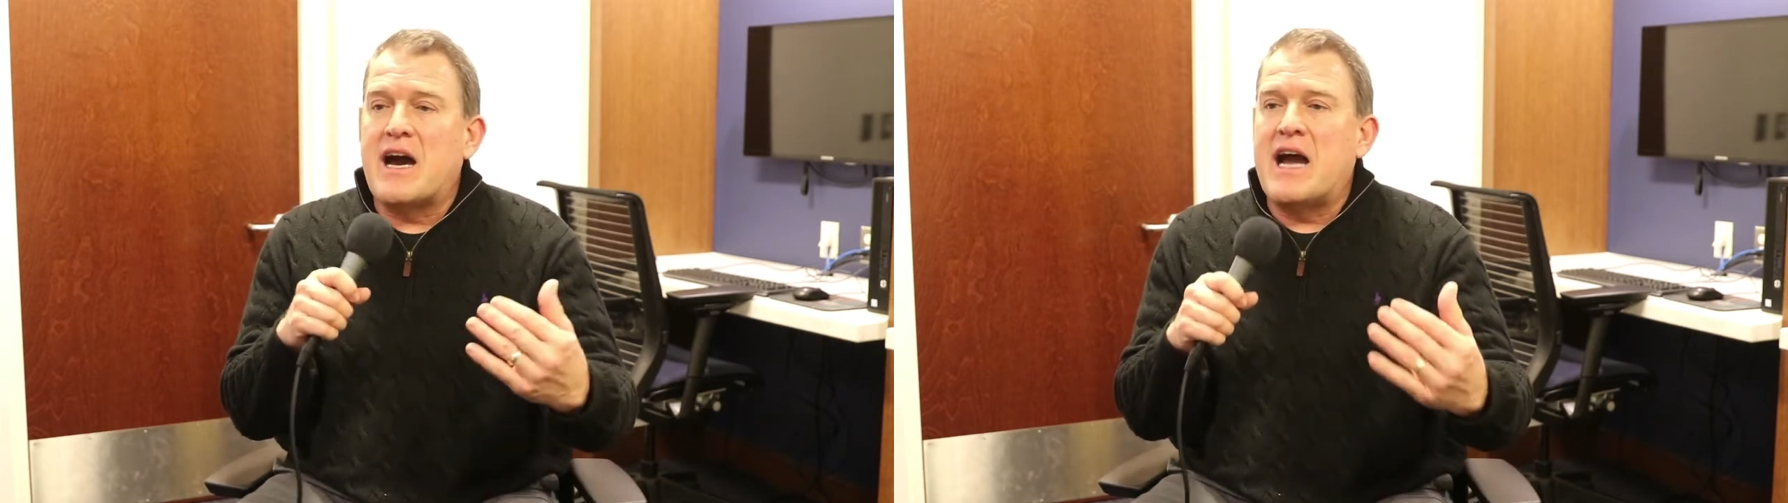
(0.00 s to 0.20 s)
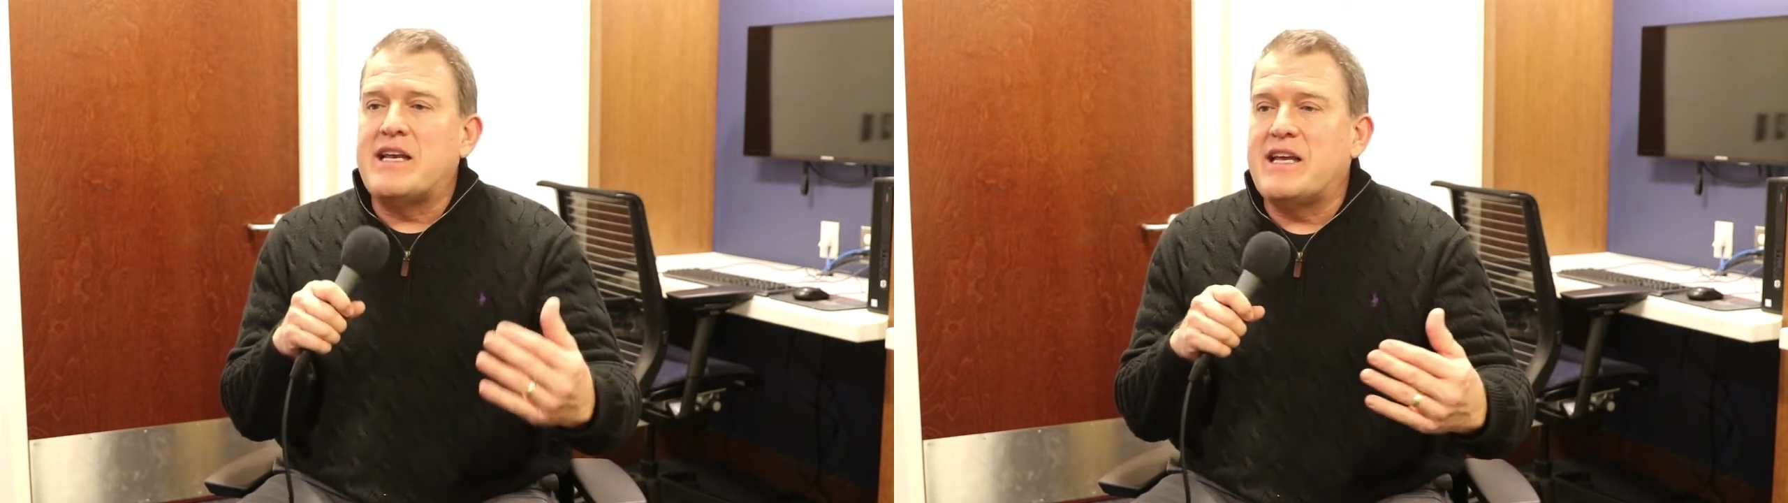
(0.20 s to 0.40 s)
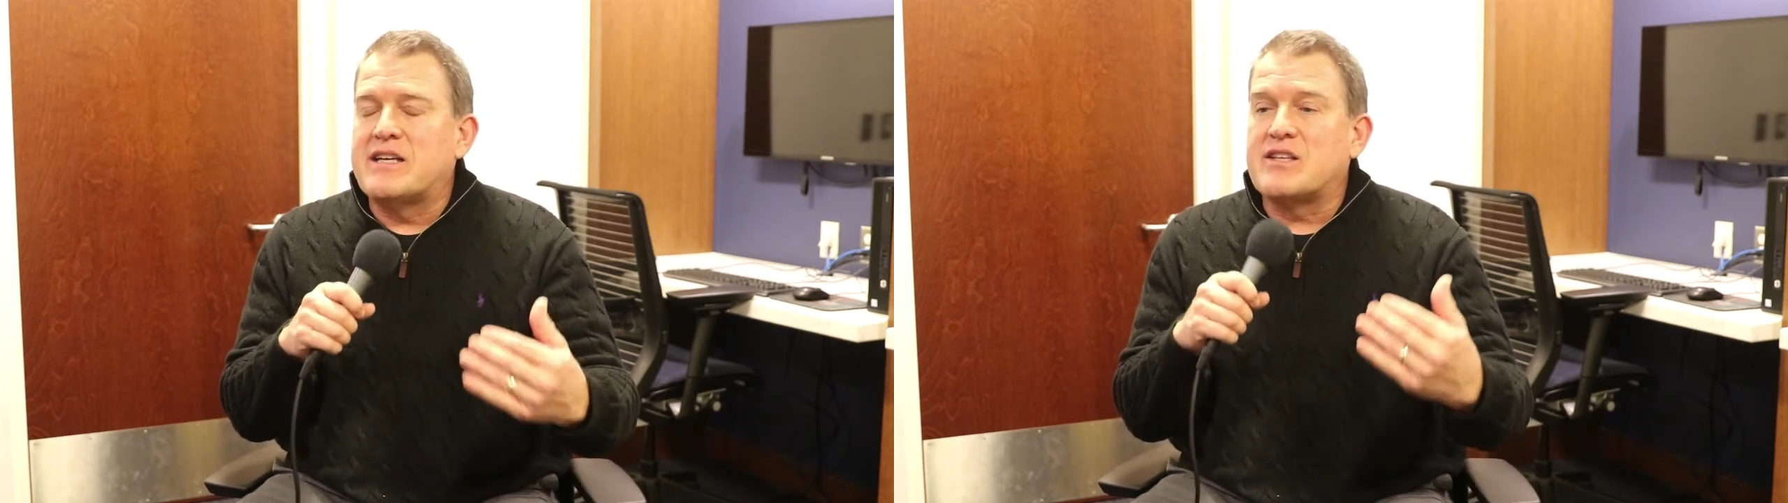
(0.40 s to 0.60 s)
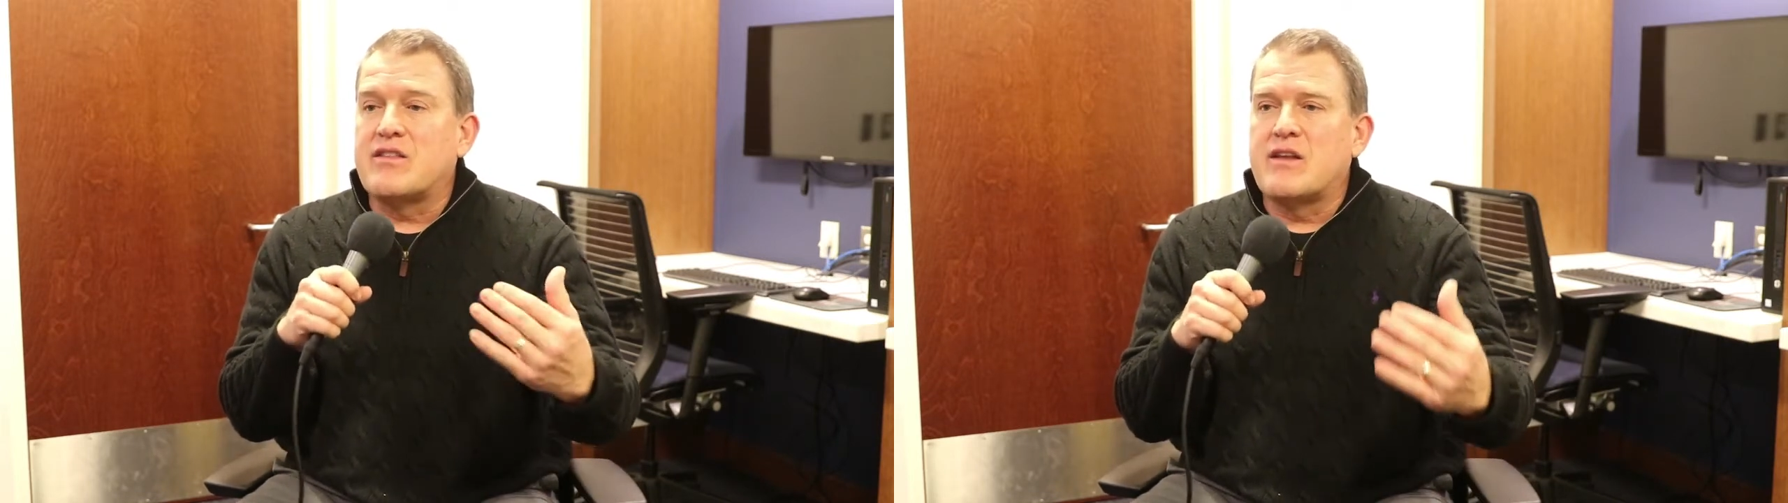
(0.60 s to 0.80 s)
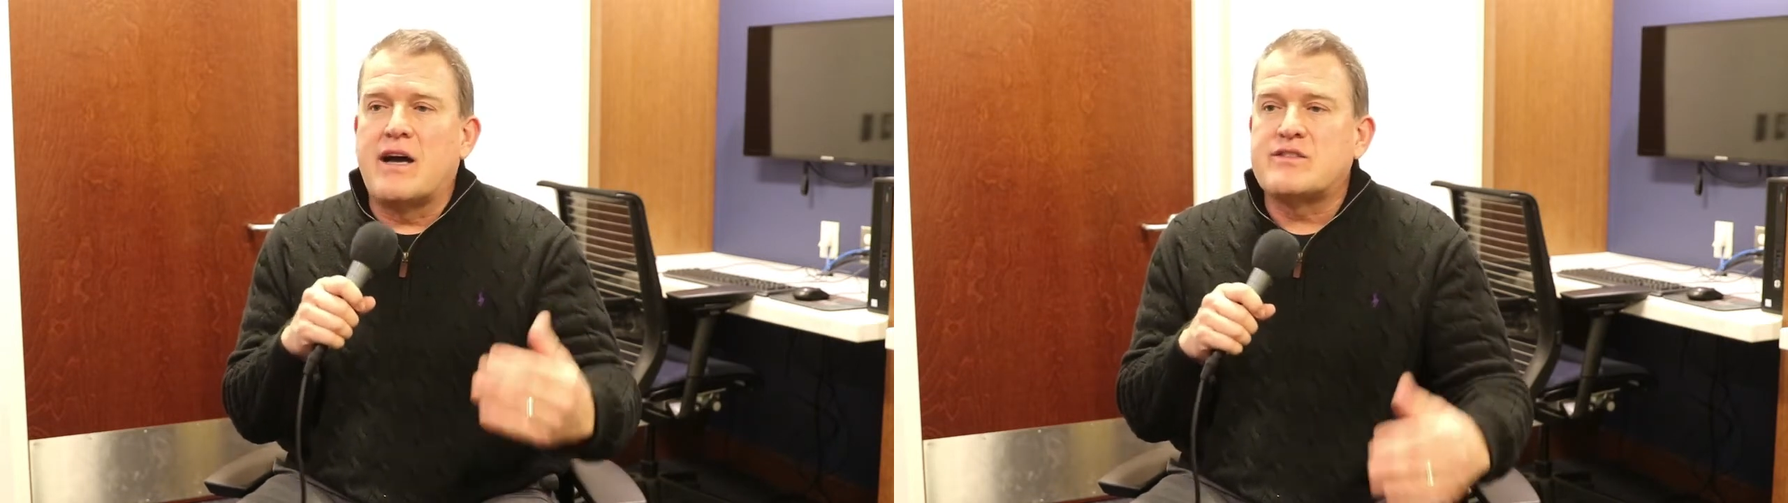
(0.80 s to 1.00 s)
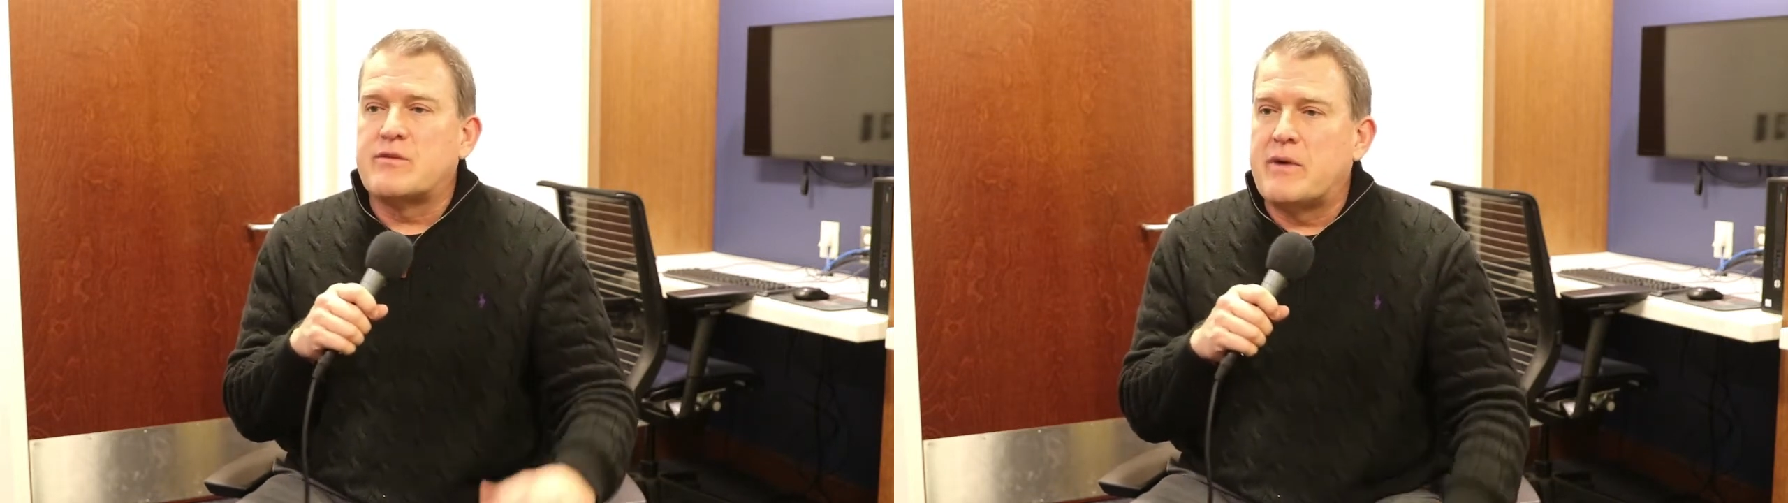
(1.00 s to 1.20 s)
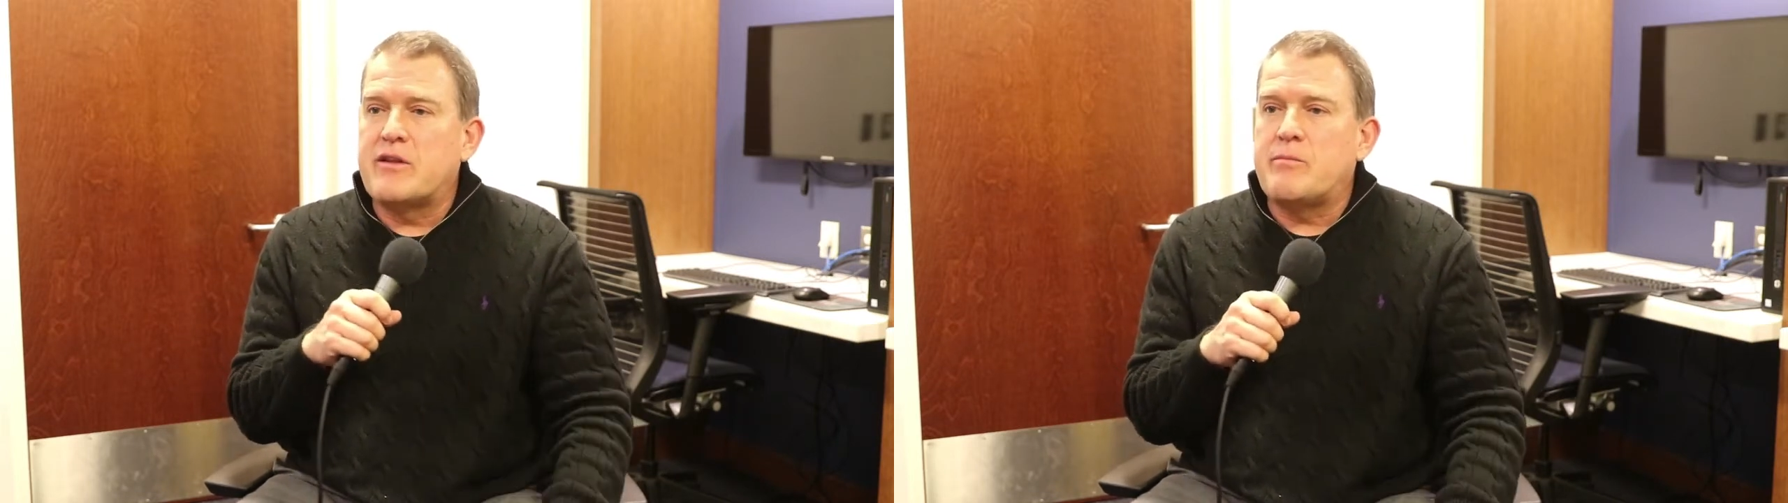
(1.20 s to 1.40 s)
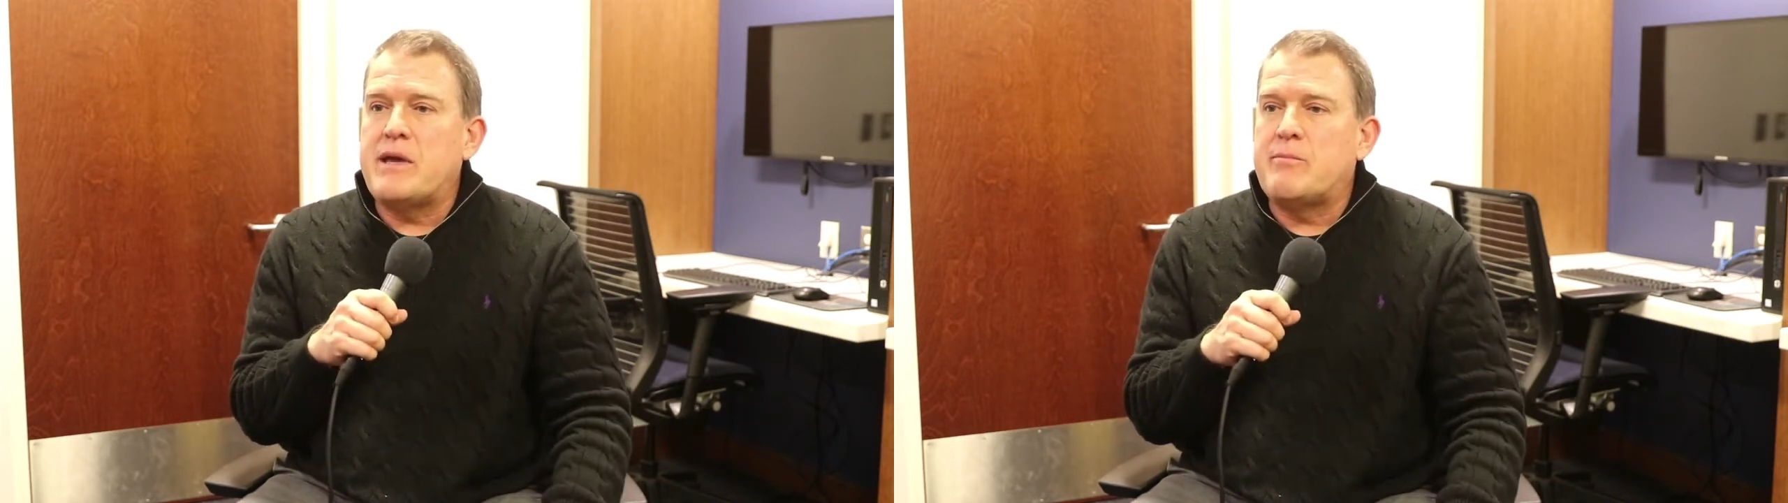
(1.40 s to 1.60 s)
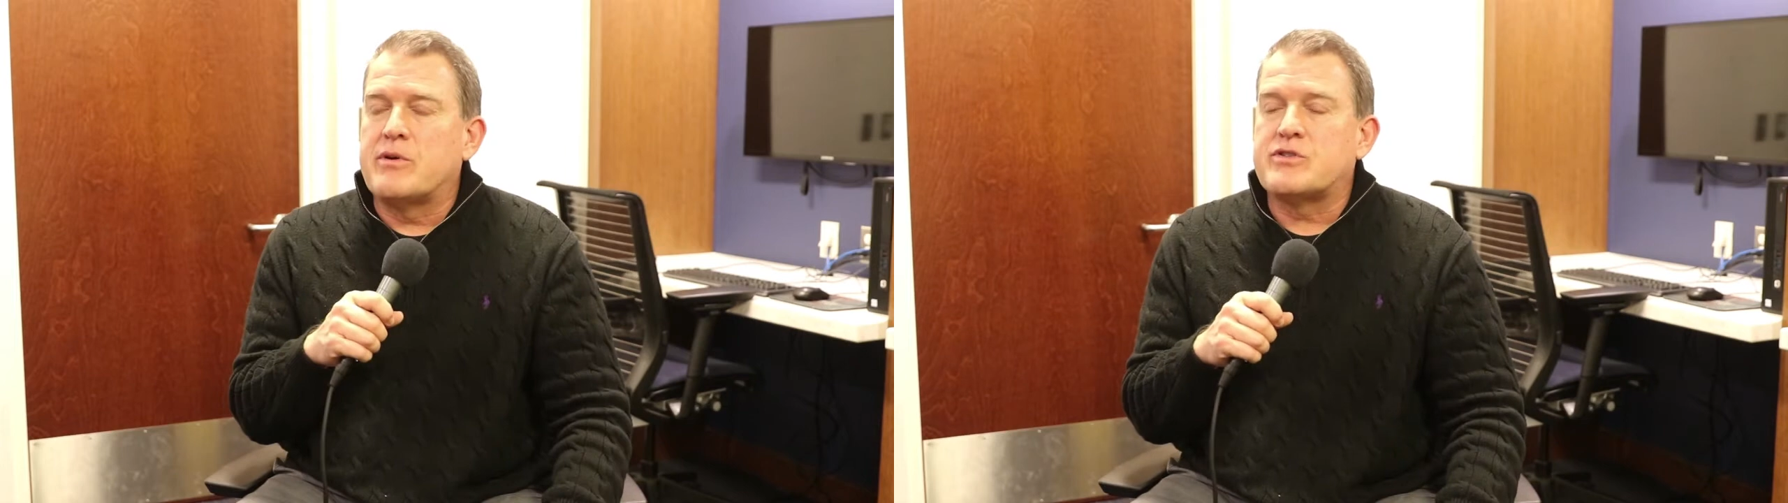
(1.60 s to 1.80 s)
ideas and thoughts from other people,